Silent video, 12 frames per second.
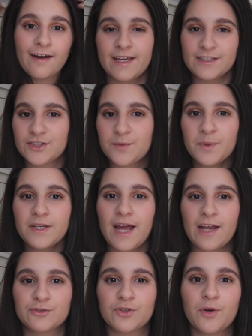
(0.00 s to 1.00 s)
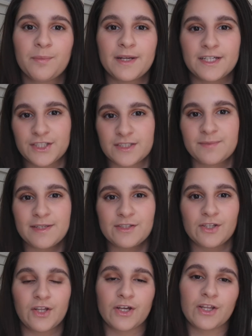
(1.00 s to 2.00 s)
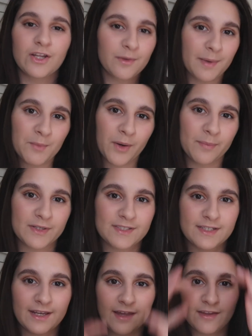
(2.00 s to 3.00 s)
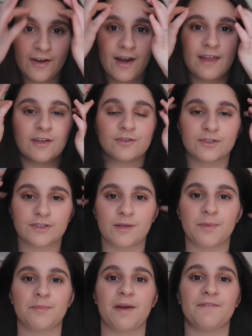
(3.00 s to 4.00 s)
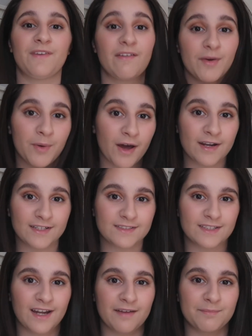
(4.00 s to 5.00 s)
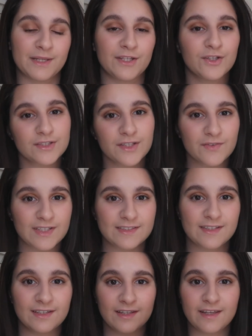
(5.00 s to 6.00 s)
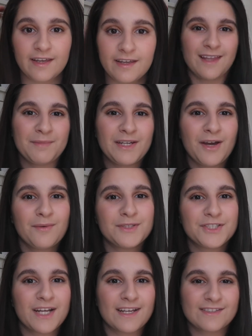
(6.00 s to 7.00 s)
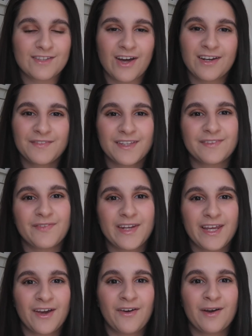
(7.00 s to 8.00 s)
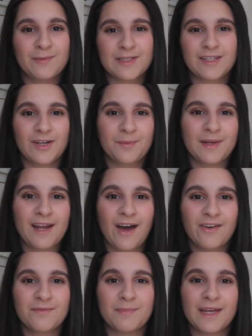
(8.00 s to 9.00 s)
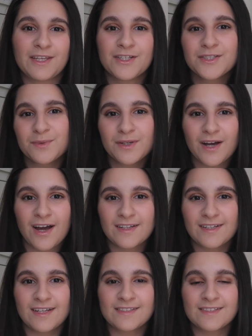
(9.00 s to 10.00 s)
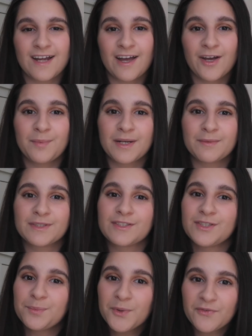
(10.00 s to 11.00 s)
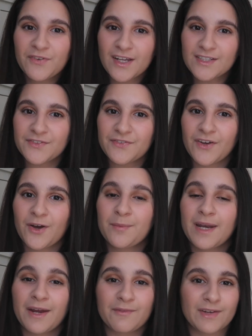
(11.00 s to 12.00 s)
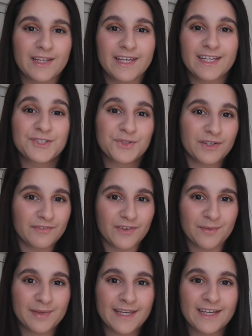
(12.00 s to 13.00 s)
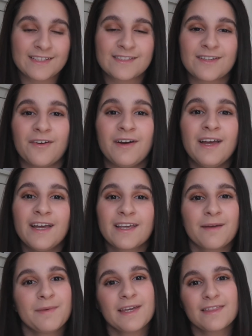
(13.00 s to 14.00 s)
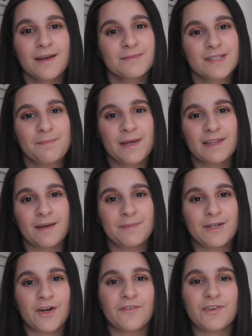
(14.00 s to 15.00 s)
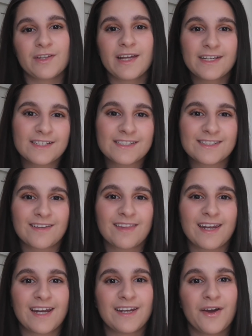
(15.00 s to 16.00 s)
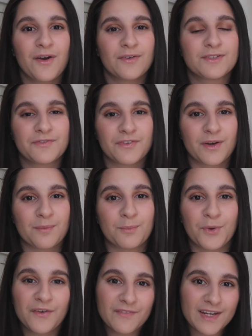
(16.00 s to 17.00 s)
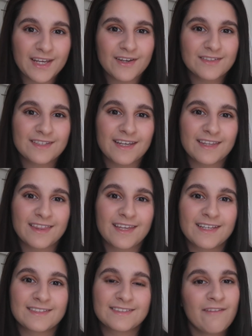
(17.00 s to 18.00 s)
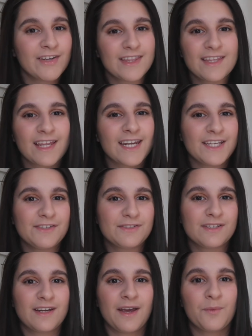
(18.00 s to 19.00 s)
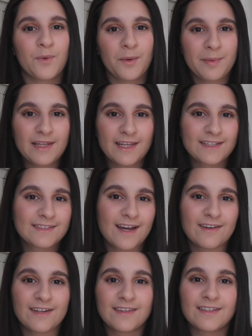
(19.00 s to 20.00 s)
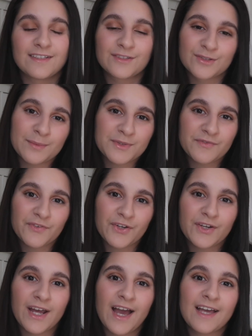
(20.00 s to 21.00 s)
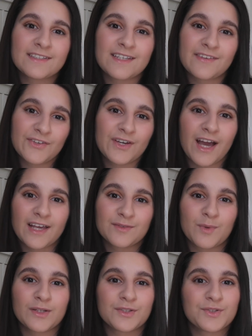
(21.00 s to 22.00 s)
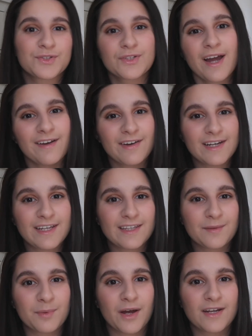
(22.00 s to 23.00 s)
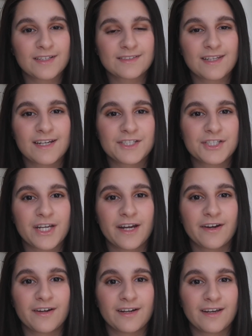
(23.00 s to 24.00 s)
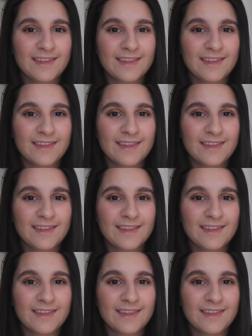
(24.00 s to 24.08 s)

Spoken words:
Again, super natural, but it just makes you look a little bit more put together, and those are some of my favorite products that I've been using recently. Let me know what you guys thought of this video. It was a little bit out of my usual content style, but it was super fun to film and I really enjoyed filming it, so give me a thumbs up and let me know if you liked it so that I know to film more videos like this. Everything that I used today will be linked down in the description for you guys if you guys want to try out any of the products that I shared.